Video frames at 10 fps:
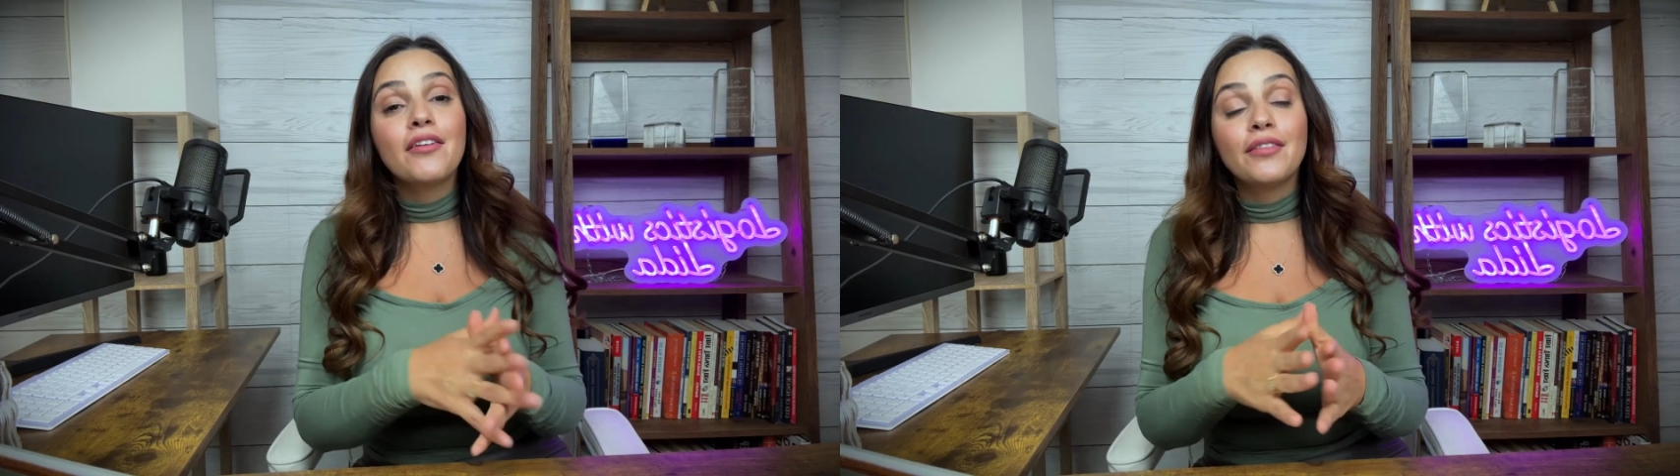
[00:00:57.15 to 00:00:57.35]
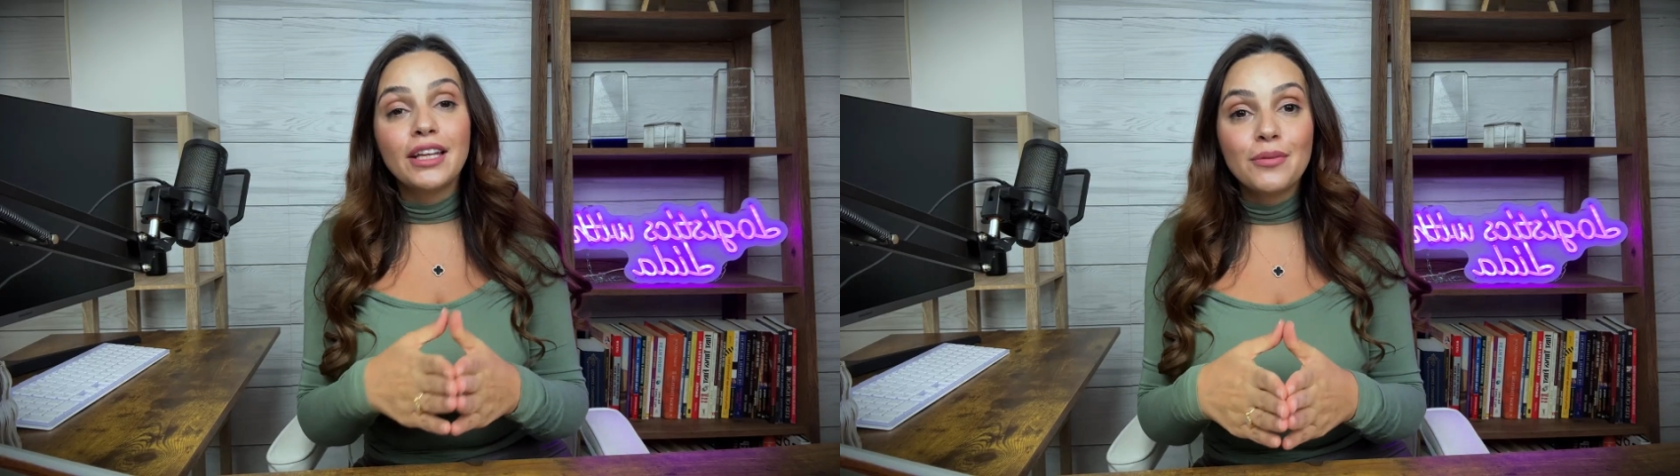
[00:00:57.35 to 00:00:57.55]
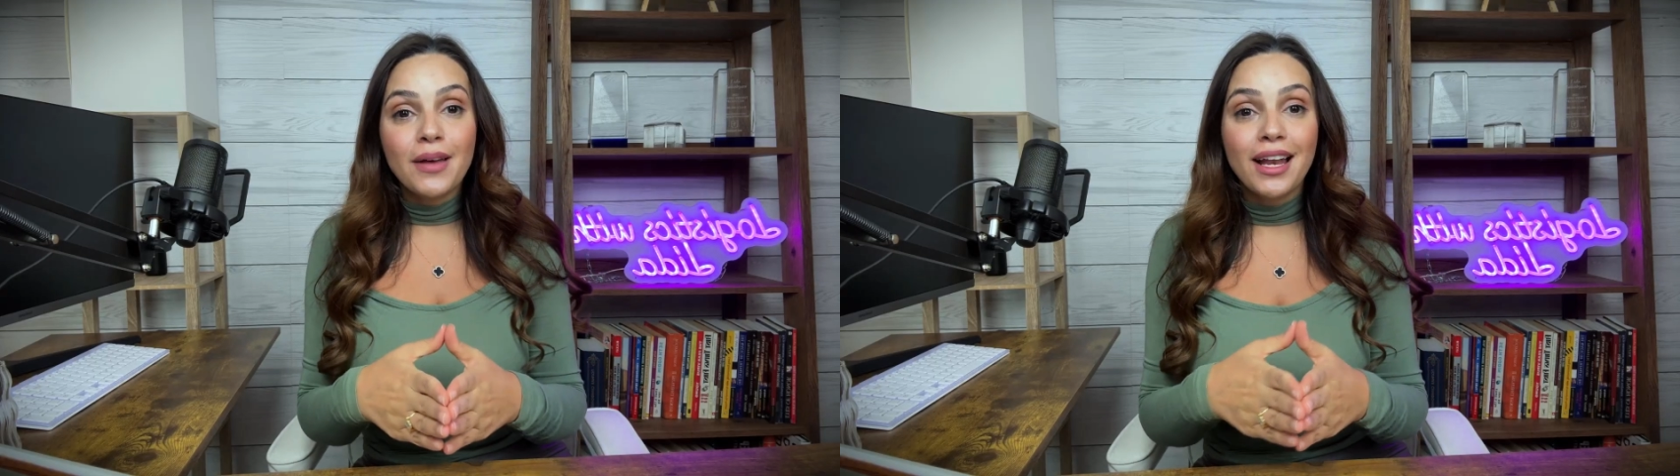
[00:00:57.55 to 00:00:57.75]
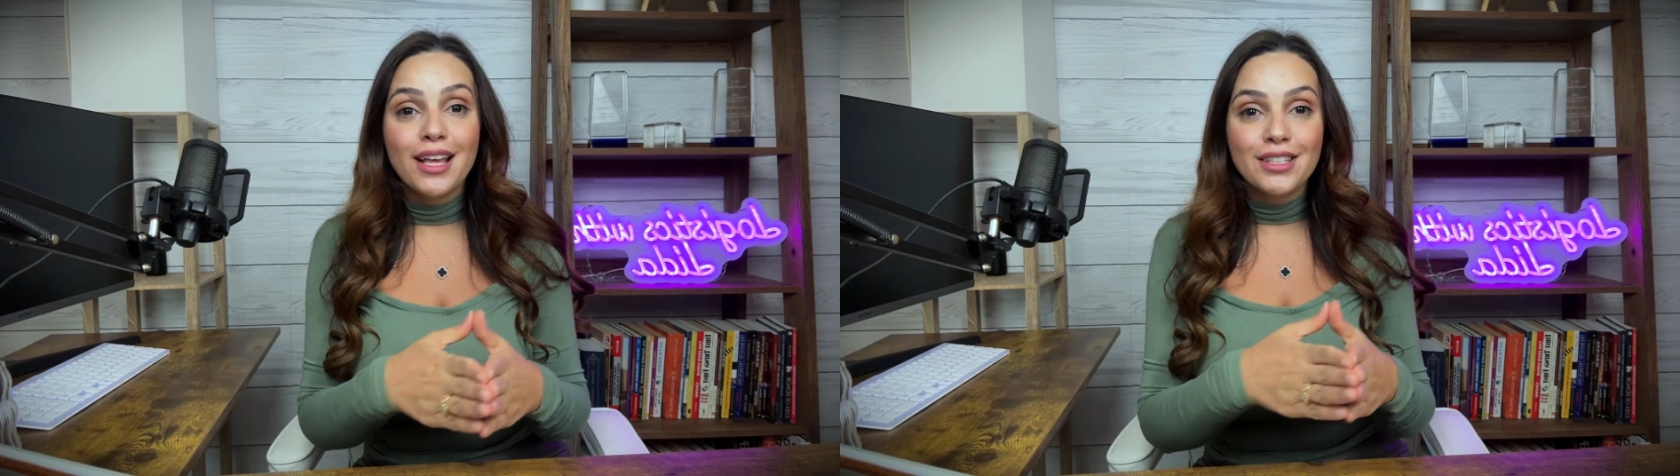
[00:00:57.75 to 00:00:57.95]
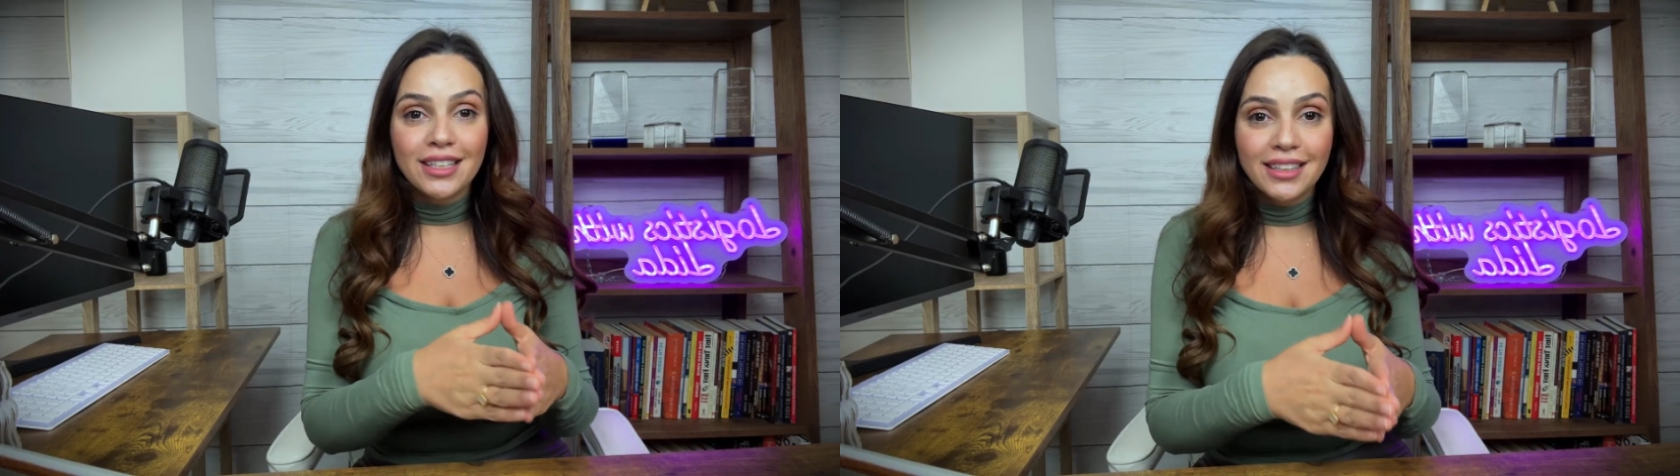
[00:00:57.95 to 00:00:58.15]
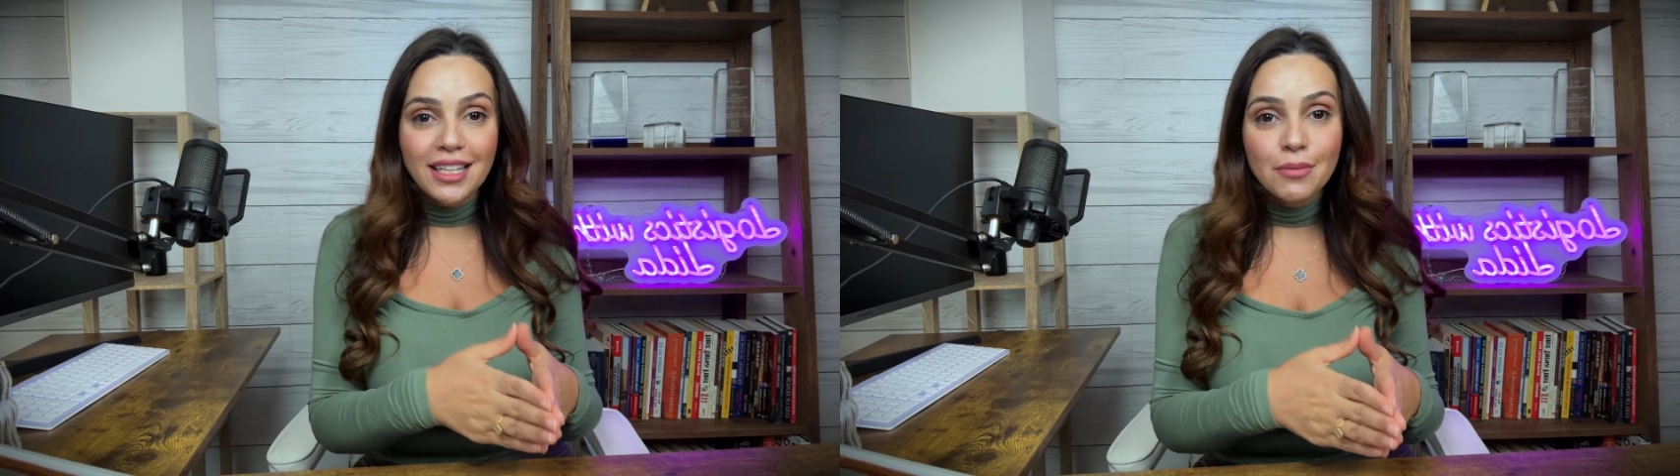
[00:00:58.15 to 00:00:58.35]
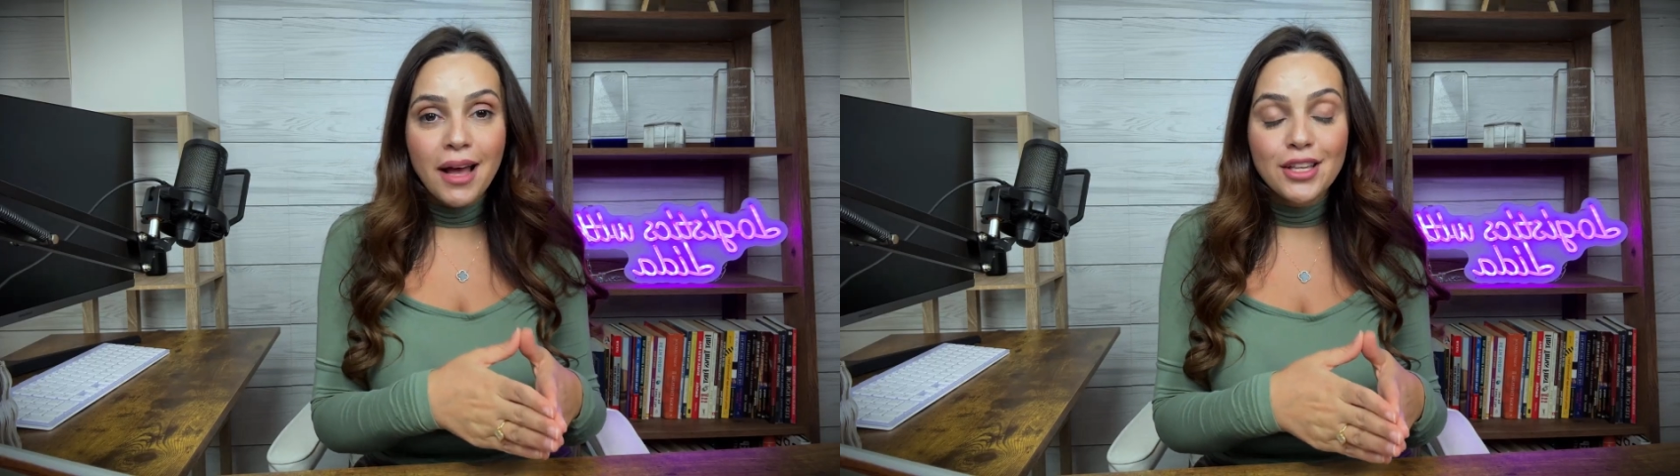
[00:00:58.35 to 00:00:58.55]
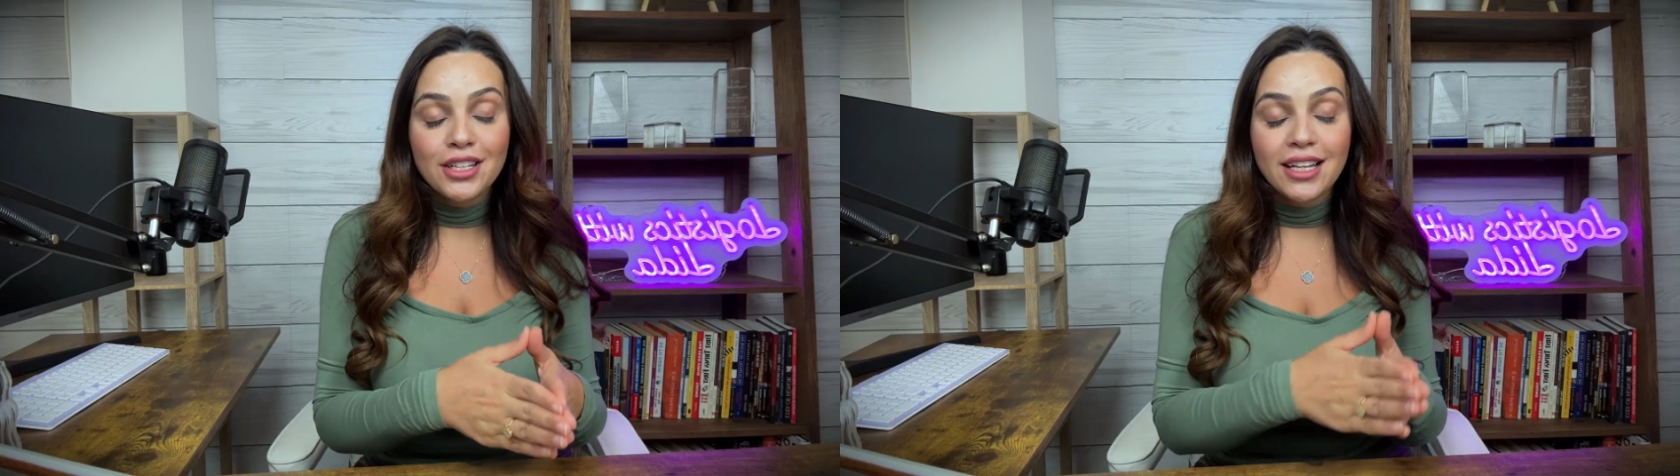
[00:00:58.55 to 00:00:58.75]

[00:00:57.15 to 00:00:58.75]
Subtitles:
fleet manager, dispatcher,